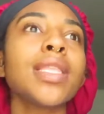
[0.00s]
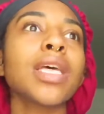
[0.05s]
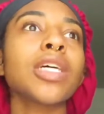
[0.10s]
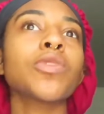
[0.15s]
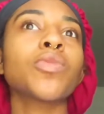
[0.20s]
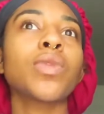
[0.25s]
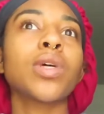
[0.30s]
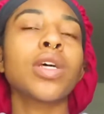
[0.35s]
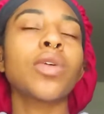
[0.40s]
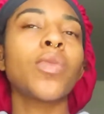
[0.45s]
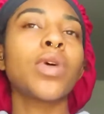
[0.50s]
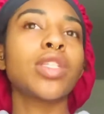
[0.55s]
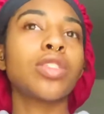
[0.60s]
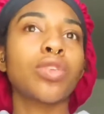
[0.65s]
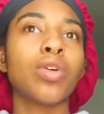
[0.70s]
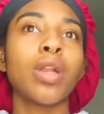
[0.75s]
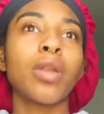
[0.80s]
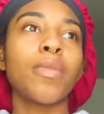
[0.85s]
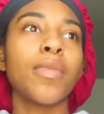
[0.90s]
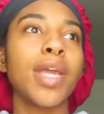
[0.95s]
that's what it's
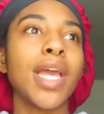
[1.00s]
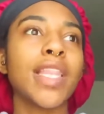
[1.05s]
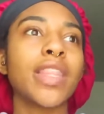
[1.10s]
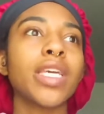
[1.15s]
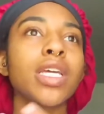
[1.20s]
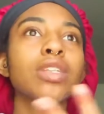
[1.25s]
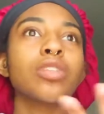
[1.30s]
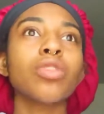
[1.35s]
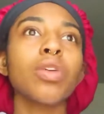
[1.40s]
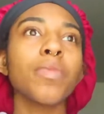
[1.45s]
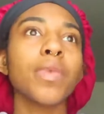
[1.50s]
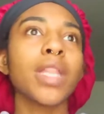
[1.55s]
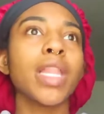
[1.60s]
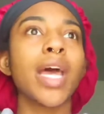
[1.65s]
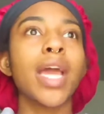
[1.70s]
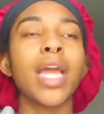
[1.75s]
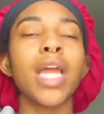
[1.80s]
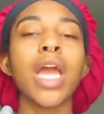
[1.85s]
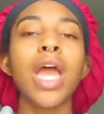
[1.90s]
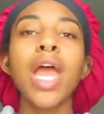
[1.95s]
gonna be. I think it's gonna be
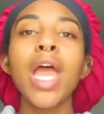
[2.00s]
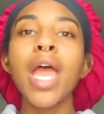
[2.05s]
like